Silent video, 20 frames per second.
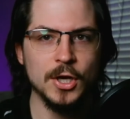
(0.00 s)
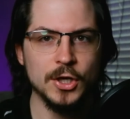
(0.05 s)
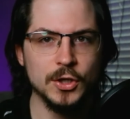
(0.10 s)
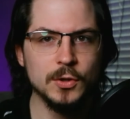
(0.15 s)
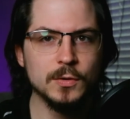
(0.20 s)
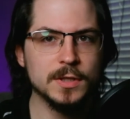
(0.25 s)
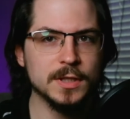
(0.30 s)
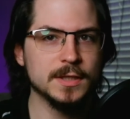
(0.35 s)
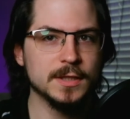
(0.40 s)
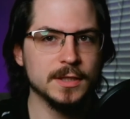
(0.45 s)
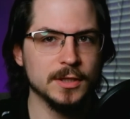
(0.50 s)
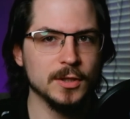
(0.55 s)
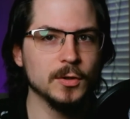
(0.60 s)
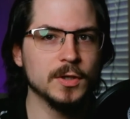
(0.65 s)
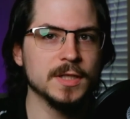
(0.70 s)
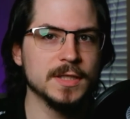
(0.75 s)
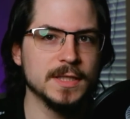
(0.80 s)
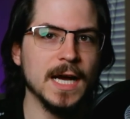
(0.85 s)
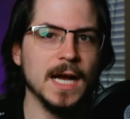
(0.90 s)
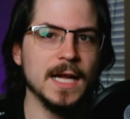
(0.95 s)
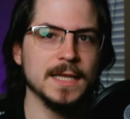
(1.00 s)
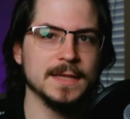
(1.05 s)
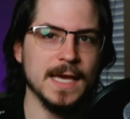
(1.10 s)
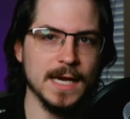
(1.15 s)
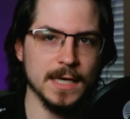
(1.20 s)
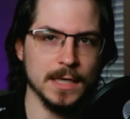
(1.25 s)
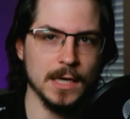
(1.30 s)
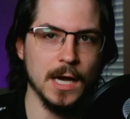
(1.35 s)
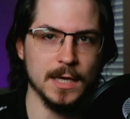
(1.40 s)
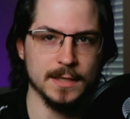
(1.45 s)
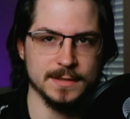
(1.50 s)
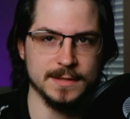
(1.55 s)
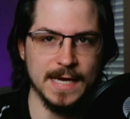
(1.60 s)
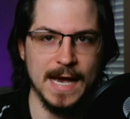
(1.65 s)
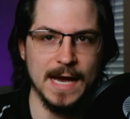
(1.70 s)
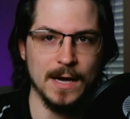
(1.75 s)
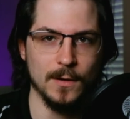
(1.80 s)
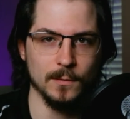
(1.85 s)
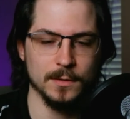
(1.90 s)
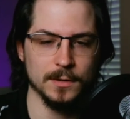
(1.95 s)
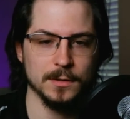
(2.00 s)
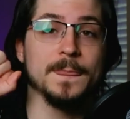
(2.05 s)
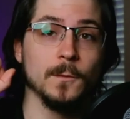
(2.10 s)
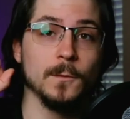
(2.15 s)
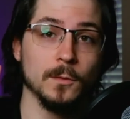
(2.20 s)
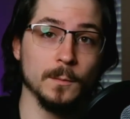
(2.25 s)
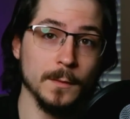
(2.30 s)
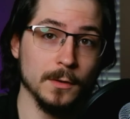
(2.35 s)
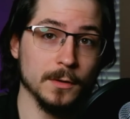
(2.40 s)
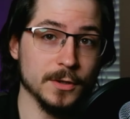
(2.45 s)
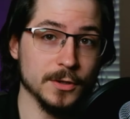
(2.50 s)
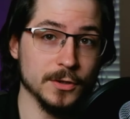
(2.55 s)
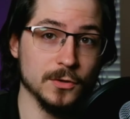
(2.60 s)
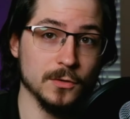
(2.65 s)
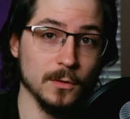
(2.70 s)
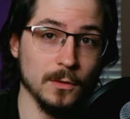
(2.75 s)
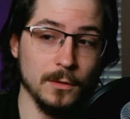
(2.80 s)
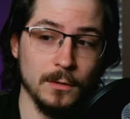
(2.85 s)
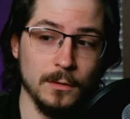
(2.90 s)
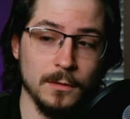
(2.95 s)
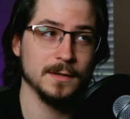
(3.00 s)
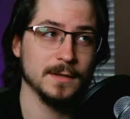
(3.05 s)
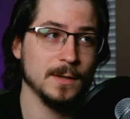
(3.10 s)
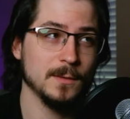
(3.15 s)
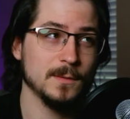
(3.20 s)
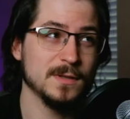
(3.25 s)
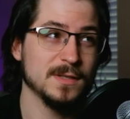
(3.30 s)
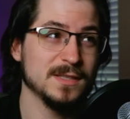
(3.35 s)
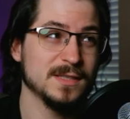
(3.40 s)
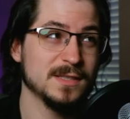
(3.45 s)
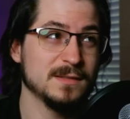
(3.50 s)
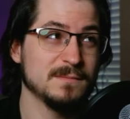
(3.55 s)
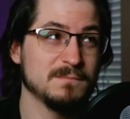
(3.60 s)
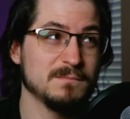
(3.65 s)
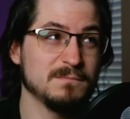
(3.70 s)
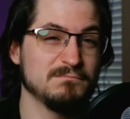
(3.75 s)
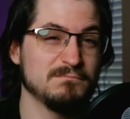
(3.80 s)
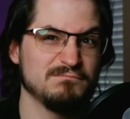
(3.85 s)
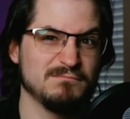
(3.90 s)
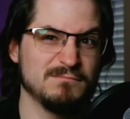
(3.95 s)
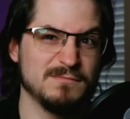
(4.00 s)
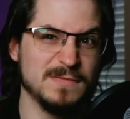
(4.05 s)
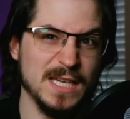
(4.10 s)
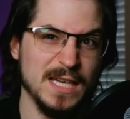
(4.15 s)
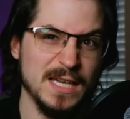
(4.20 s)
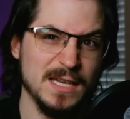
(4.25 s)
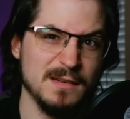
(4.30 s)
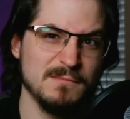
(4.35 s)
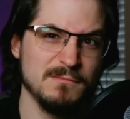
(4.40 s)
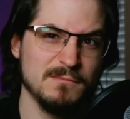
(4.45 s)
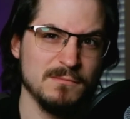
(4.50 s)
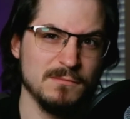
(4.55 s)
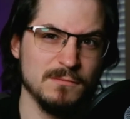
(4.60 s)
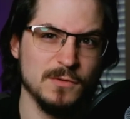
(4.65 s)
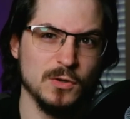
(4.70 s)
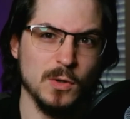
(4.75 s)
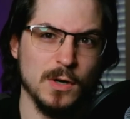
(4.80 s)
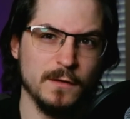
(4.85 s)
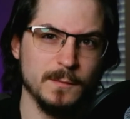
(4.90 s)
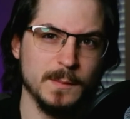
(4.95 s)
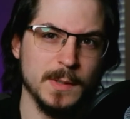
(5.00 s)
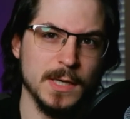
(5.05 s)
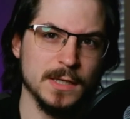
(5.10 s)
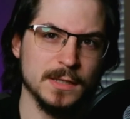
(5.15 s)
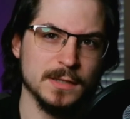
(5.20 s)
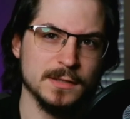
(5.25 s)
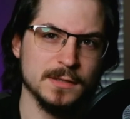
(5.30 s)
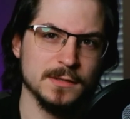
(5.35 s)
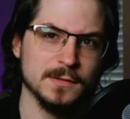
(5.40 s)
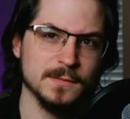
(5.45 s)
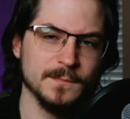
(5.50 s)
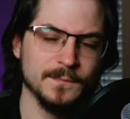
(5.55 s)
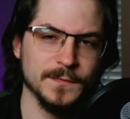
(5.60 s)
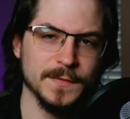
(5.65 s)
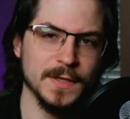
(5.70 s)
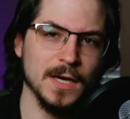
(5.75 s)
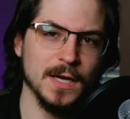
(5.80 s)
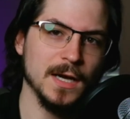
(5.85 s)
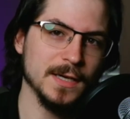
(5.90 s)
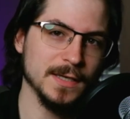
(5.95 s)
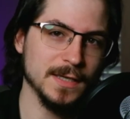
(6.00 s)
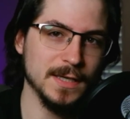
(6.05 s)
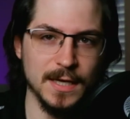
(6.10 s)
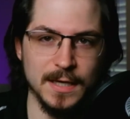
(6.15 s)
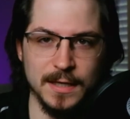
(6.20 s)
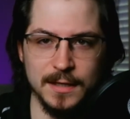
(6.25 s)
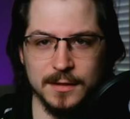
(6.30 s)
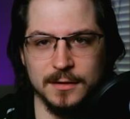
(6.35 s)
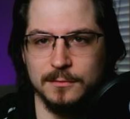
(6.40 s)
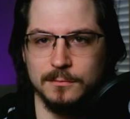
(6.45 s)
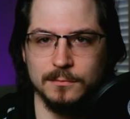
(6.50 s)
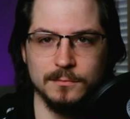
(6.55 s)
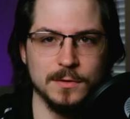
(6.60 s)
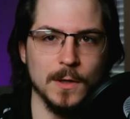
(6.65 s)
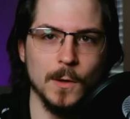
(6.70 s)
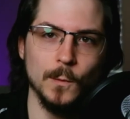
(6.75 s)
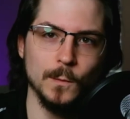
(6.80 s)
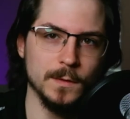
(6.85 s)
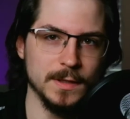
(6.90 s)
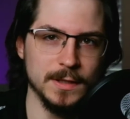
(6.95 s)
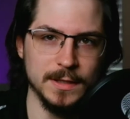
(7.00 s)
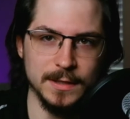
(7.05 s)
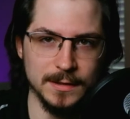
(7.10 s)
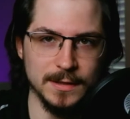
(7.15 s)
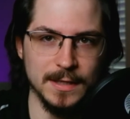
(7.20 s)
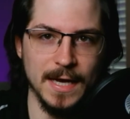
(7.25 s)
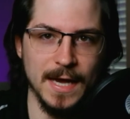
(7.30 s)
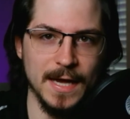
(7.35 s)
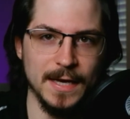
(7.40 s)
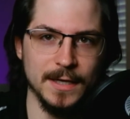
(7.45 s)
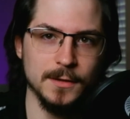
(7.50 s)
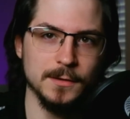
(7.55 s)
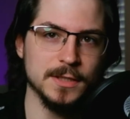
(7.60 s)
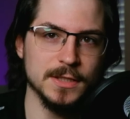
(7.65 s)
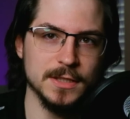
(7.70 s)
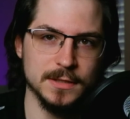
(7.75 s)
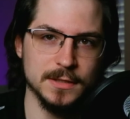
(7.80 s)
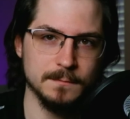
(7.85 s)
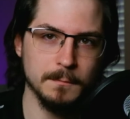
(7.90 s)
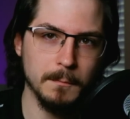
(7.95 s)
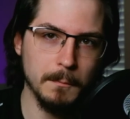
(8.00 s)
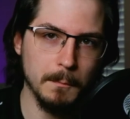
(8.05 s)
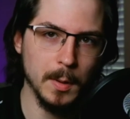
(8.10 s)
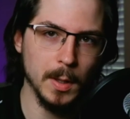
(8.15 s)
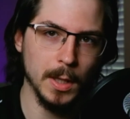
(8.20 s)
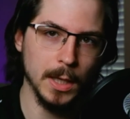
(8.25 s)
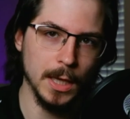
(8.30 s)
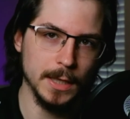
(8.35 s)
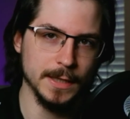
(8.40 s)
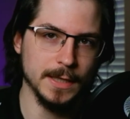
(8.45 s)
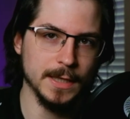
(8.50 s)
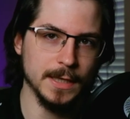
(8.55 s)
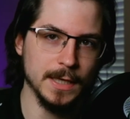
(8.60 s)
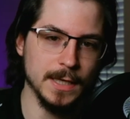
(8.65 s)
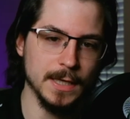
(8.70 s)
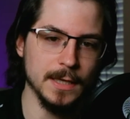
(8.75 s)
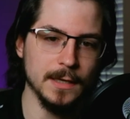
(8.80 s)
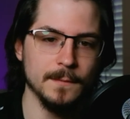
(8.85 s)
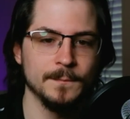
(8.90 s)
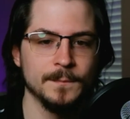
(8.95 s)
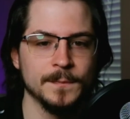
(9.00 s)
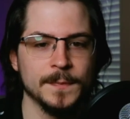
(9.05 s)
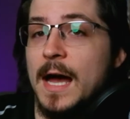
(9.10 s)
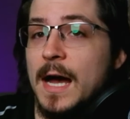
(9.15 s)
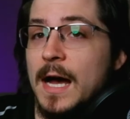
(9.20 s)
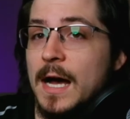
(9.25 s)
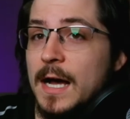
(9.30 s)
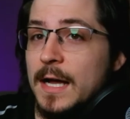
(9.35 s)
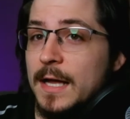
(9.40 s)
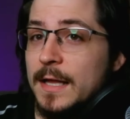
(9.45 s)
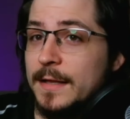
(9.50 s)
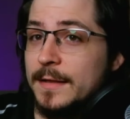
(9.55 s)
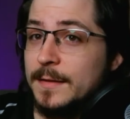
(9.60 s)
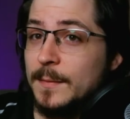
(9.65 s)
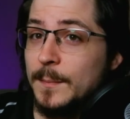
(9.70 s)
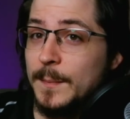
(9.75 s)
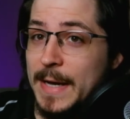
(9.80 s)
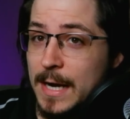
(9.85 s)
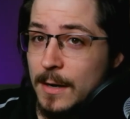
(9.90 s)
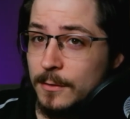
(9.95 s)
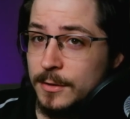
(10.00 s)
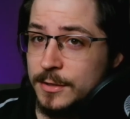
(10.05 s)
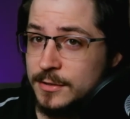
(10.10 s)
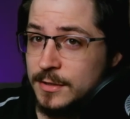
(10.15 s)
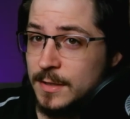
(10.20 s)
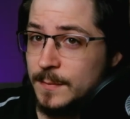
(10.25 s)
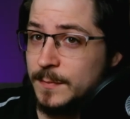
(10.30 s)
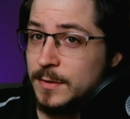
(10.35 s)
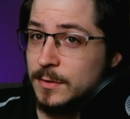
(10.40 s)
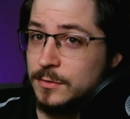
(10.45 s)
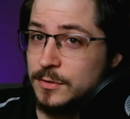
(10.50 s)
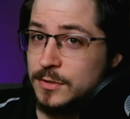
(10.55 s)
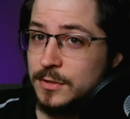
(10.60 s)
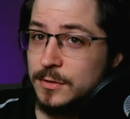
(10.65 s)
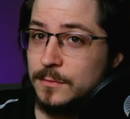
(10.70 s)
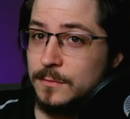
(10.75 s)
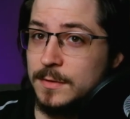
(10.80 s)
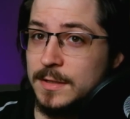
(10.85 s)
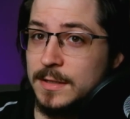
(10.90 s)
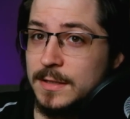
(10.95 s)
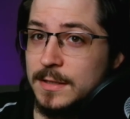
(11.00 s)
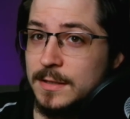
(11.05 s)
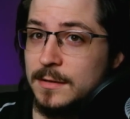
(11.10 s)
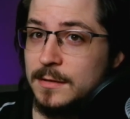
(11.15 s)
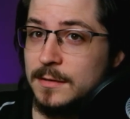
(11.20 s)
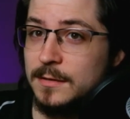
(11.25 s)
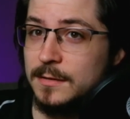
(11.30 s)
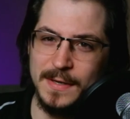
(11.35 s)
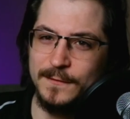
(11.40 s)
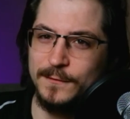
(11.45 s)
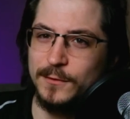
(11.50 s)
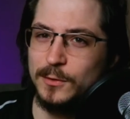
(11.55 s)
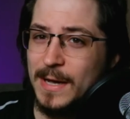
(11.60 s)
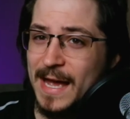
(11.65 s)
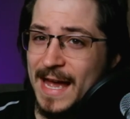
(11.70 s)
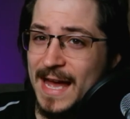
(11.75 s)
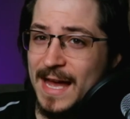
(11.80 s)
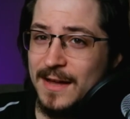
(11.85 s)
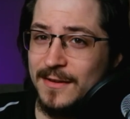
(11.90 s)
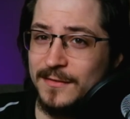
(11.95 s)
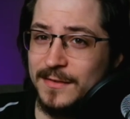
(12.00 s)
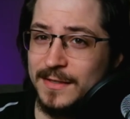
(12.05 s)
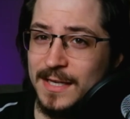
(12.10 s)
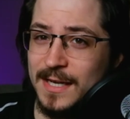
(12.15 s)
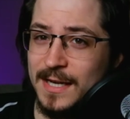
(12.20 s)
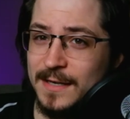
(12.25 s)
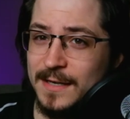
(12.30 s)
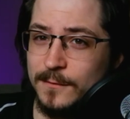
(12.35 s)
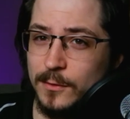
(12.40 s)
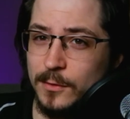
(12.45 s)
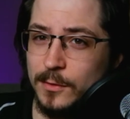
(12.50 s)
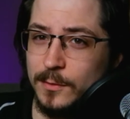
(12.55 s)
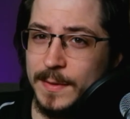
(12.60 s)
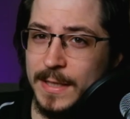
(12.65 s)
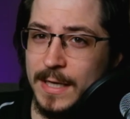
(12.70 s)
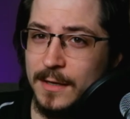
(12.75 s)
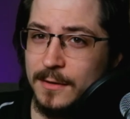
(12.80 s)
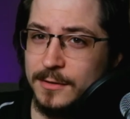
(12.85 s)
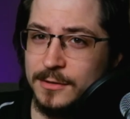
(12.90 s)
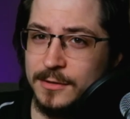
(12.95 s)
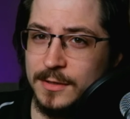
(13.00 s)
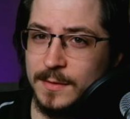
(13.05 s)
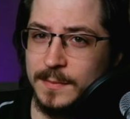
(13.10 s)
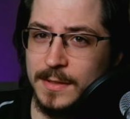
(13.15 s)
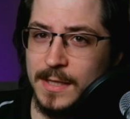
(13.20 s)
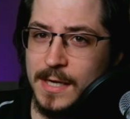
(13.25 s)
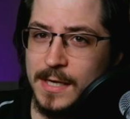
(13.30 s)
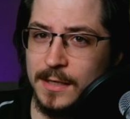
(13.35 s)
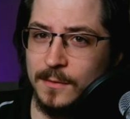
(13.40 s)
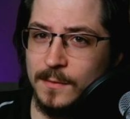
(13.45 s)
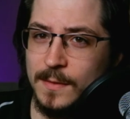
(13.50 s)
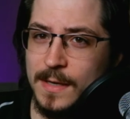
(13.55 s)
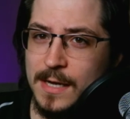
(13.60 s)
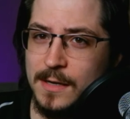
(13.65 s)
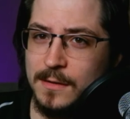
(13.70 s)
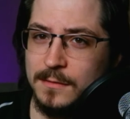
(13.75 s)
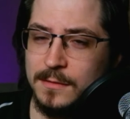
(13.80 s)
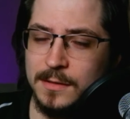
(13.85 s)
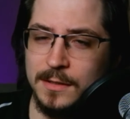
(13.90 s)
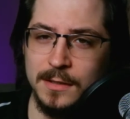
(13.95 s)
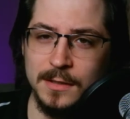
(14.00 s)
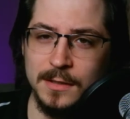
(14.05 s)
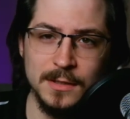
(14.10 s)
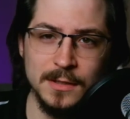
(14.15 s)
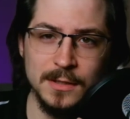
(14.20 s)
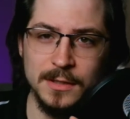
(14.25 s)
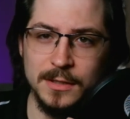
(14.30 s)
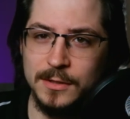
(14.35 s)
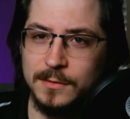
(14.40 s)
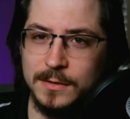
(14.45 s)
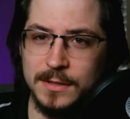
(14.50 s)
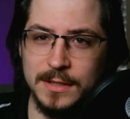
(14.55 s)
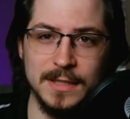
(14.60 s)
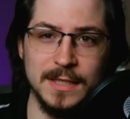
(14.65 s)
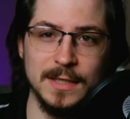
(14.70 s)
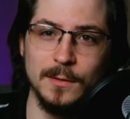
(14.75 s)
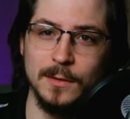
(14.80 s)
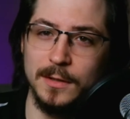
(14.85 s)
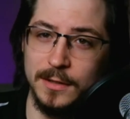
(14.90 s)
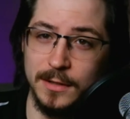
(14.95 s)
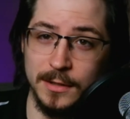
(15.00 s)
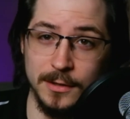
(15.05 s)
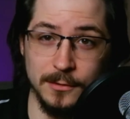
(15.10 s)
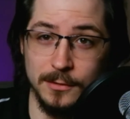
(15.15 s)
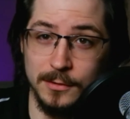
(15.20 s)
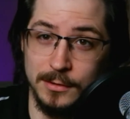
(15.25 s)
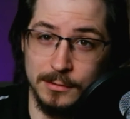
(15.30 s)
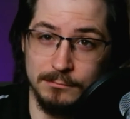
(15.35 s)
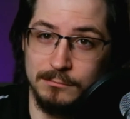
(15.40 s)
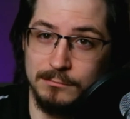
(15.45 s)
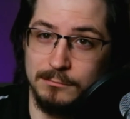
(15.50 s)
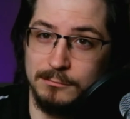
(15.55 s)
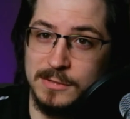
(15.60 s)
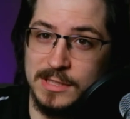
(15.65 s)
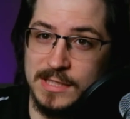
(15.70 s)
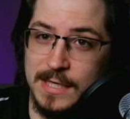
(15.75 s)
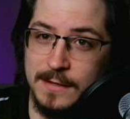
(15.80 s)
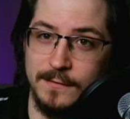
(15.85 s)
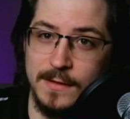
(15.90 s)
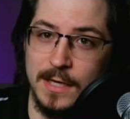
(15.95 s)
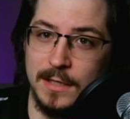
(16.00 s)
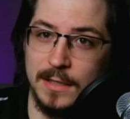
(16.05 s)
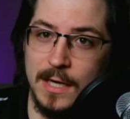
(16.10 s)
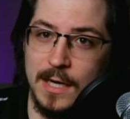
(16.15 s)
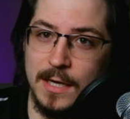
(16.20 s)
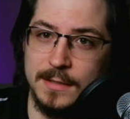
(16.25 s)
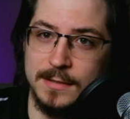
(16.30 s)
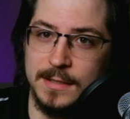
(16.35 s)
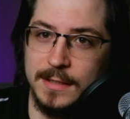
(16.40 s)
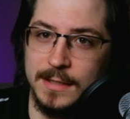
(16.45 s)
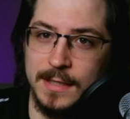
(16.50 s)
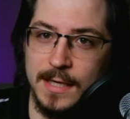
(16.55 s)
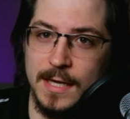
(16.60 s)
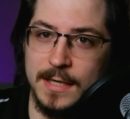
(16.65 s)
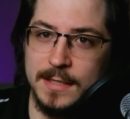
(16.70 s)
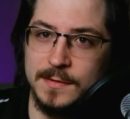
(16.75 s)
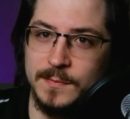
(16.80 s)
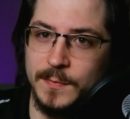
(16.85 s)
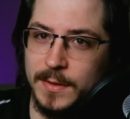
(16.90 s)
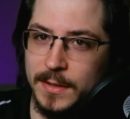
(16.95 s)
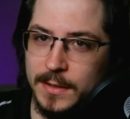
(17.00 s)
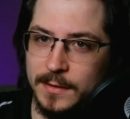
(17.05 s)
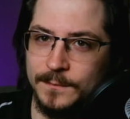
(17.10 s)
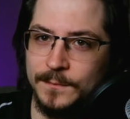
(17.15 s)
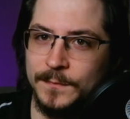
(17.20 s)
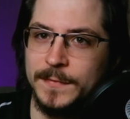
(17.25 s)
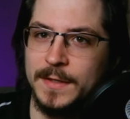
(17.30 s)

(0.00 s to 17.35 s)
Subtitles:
You could cut that cost out. The remote control, that was 10, 12 bucks. Again, you don't need that. You can just plug it in. The power strip you do need. If you have a 9-volt power strip laying around, you could save that cost, I guess, but